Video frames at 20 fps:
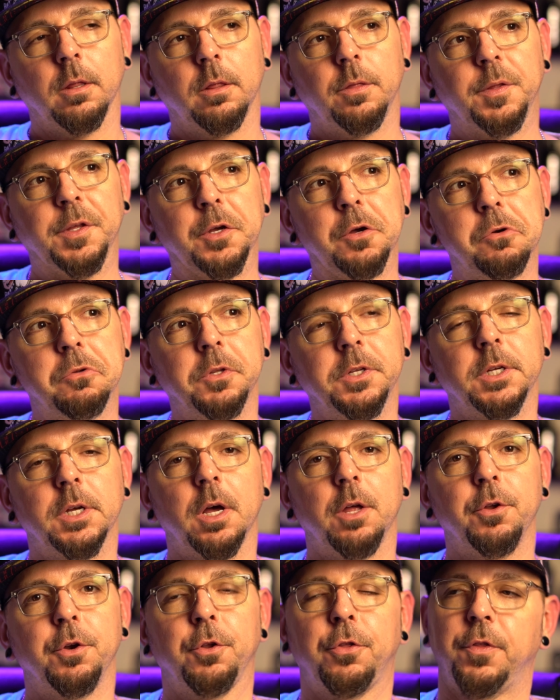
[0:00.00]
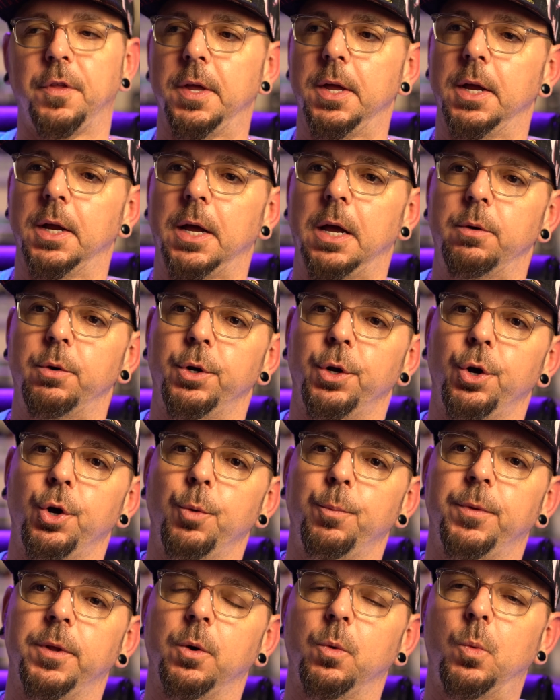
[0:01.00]
The only other thing I would
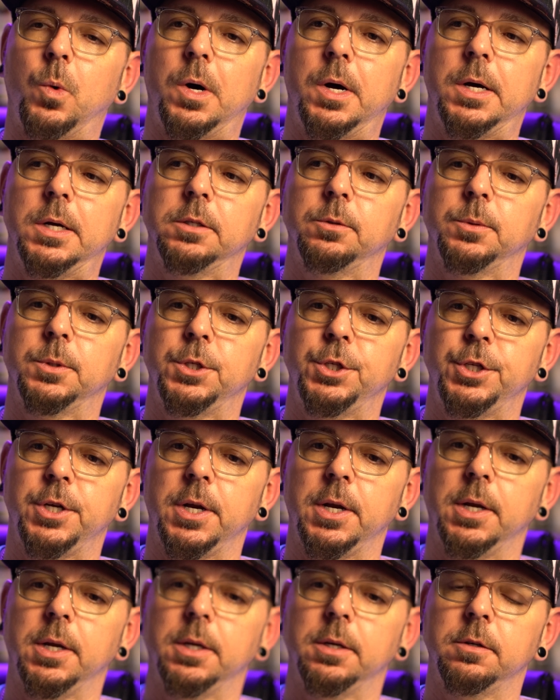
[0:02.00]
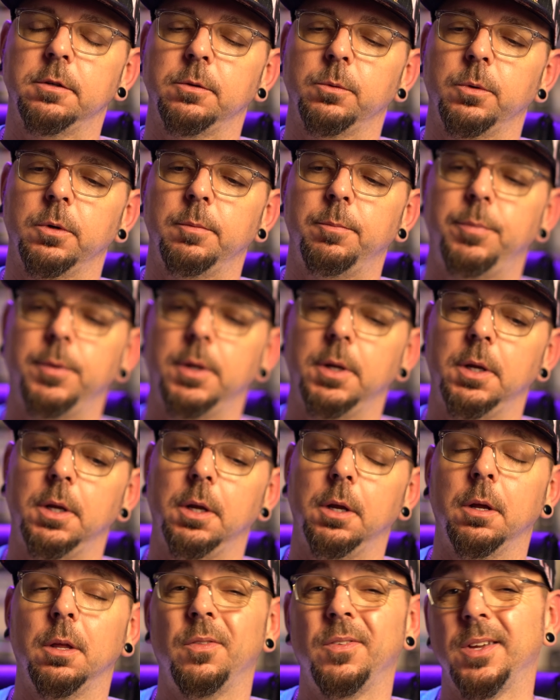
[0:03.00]
hope that WOS would change would
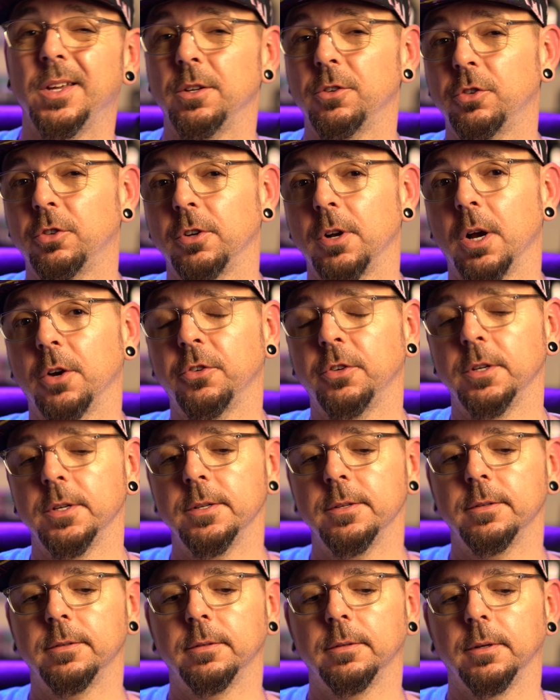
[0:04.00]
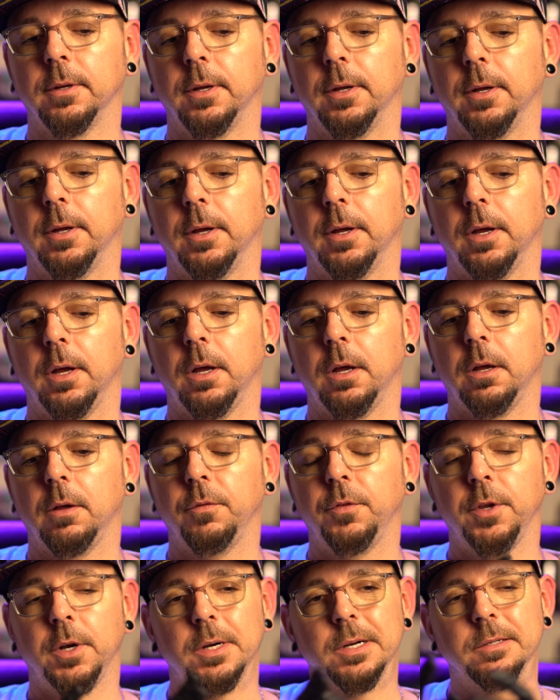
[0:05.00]
be the instructions.
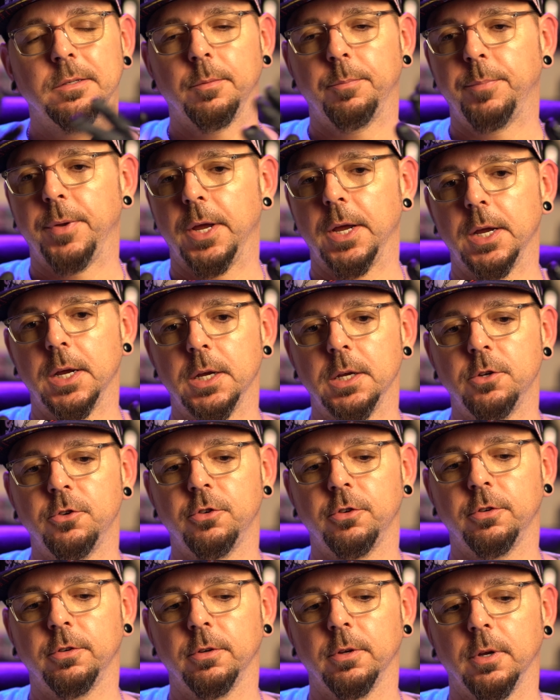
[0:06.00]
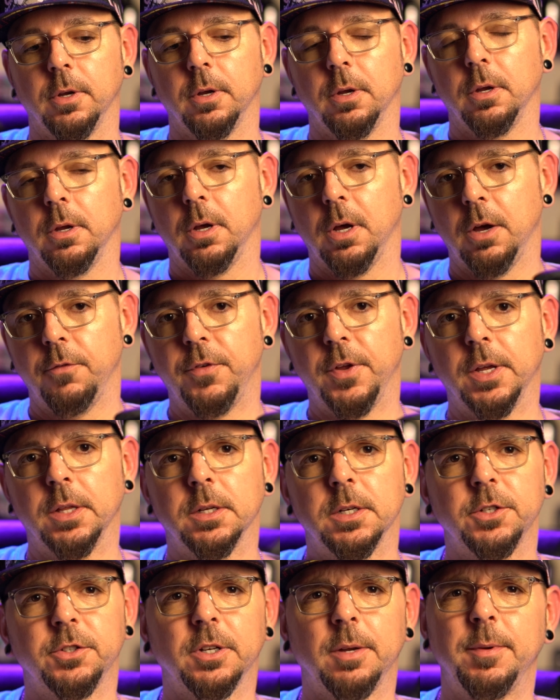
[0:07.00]
There is a page of
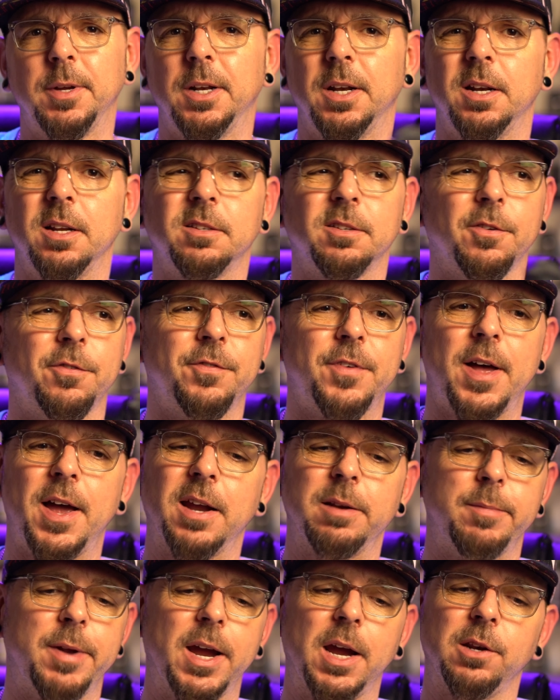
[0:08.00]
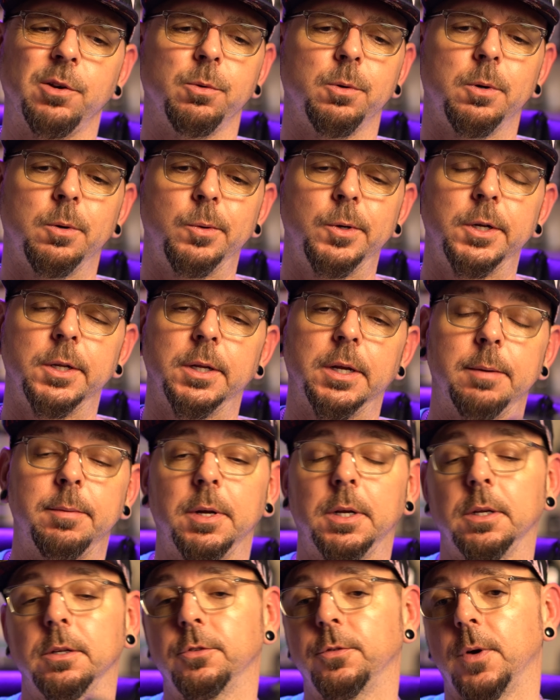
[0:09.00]
English, and it's a fine manual, really,
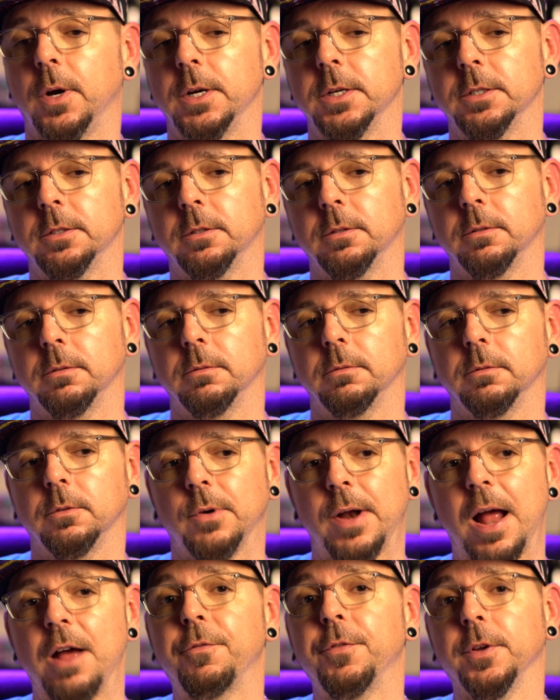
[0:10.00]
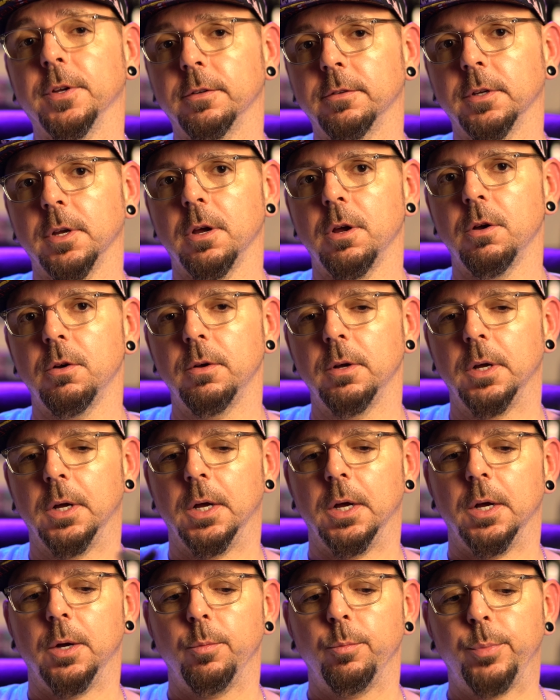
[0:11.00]
as far as graphics go,
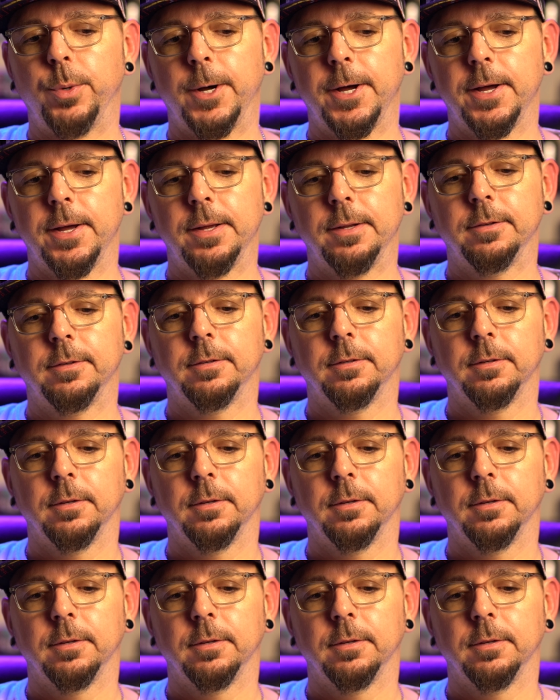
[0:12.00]
but